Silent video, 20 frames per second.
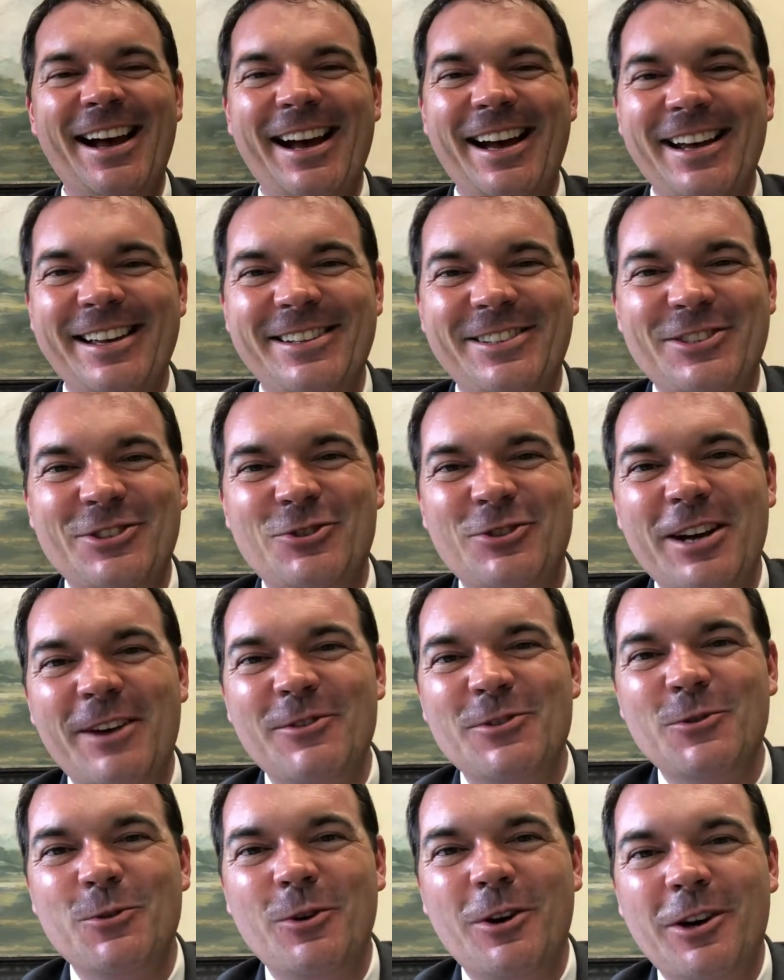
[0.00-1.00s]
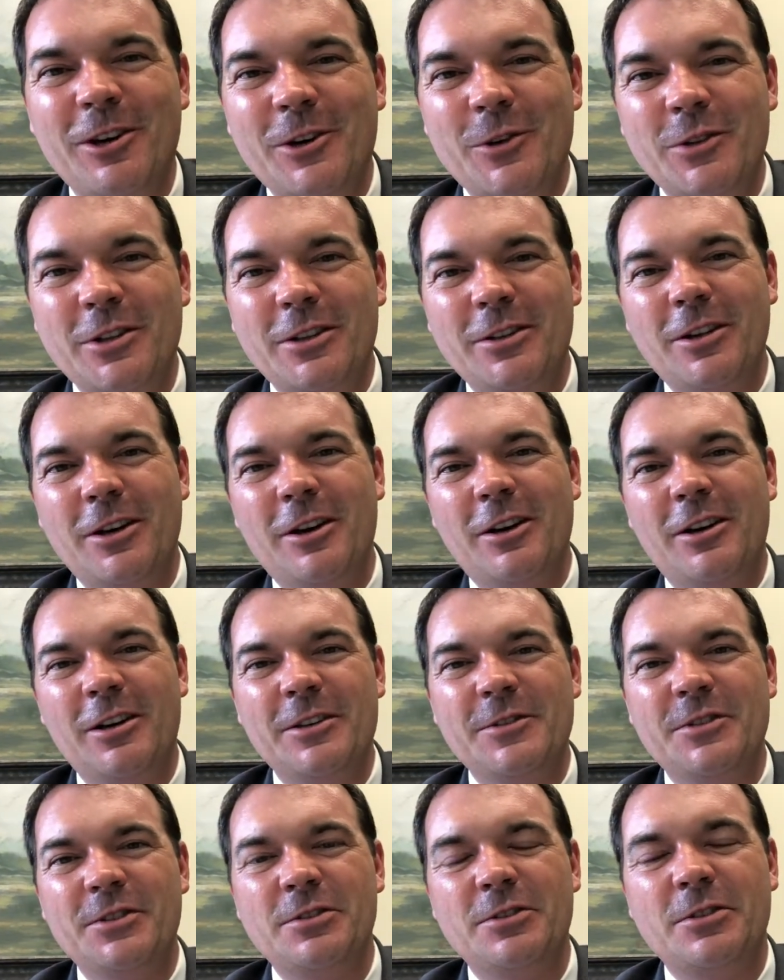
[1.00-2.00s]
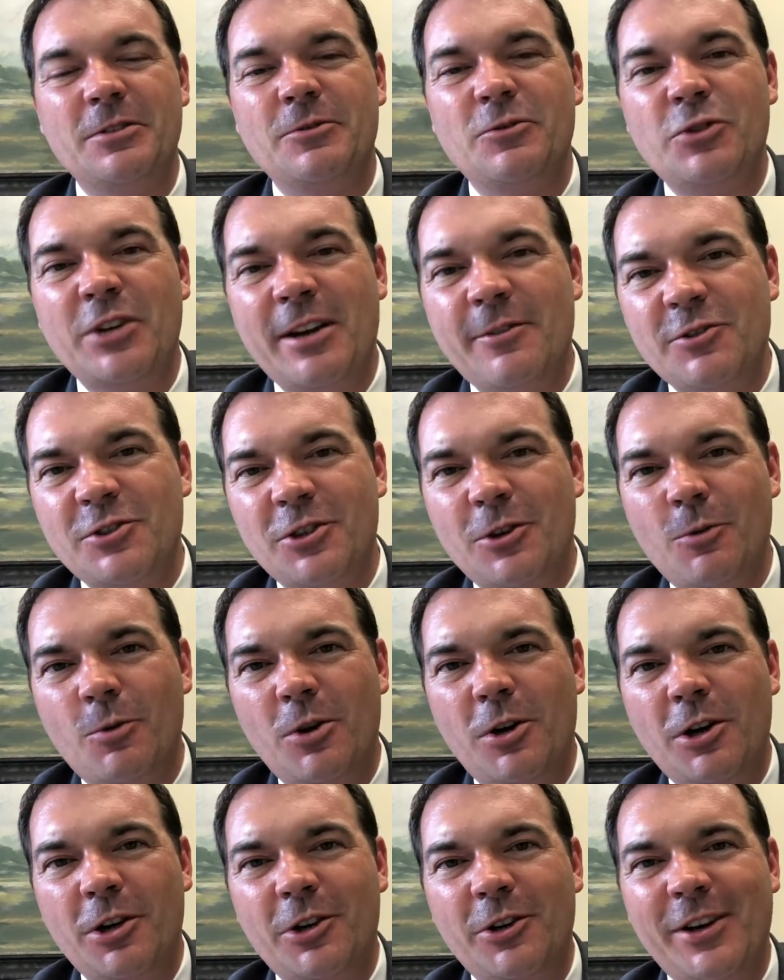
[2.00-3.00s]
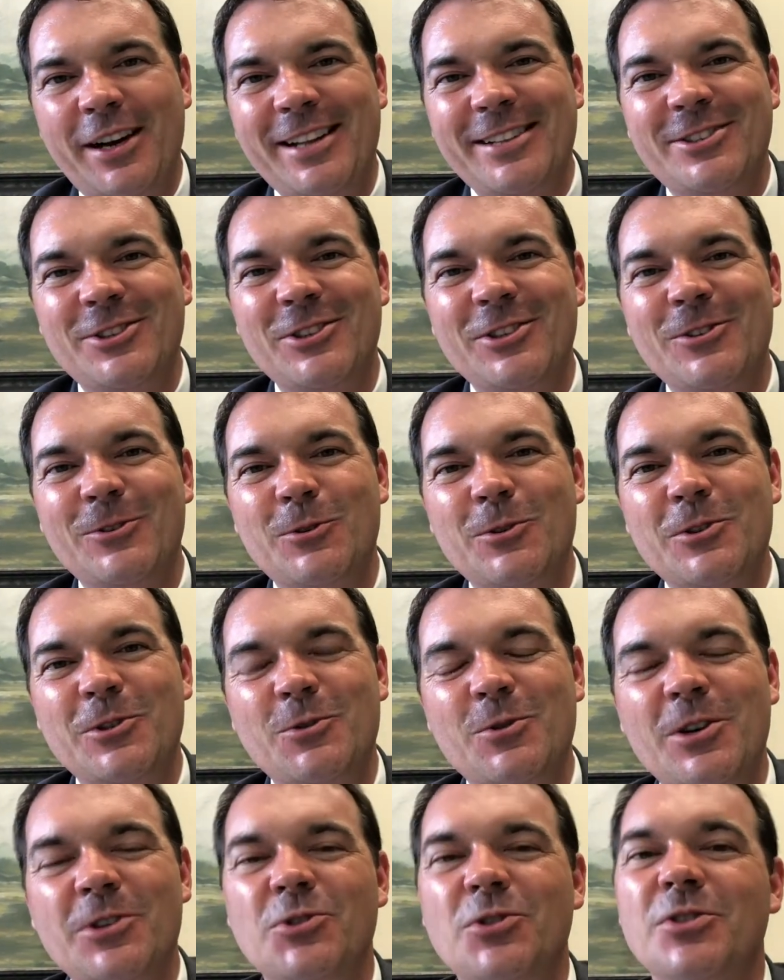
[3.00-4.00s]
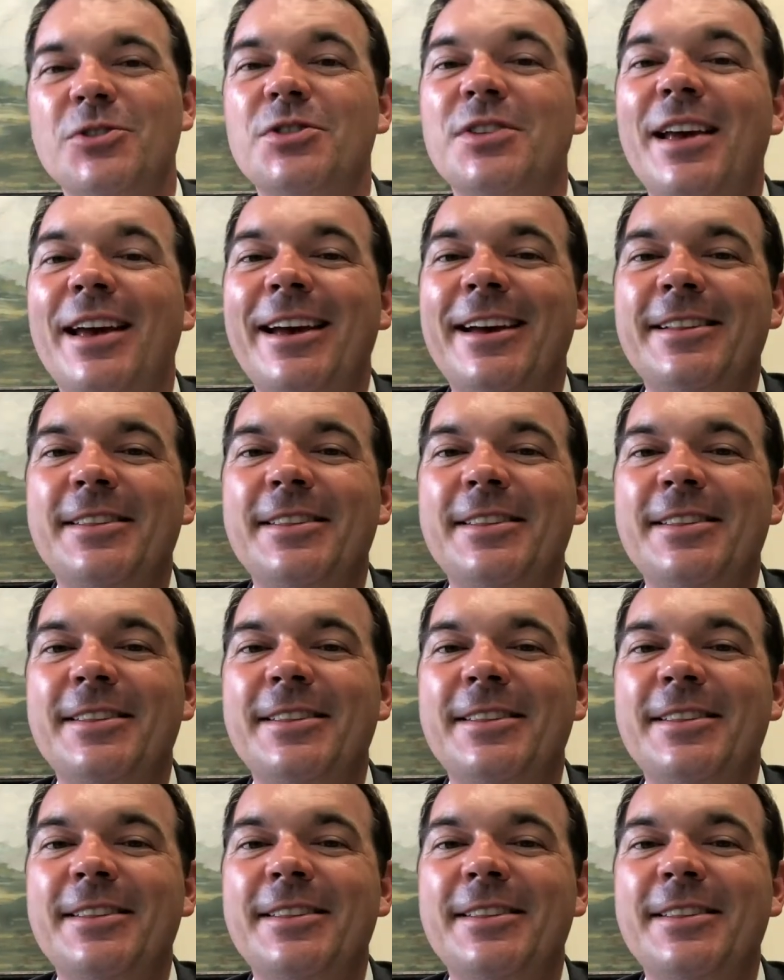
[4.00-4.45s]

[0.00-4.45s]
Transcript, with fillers: Hi, this is Travis Walker with the Law Offices of Travis R. Walker, answering divorce questions.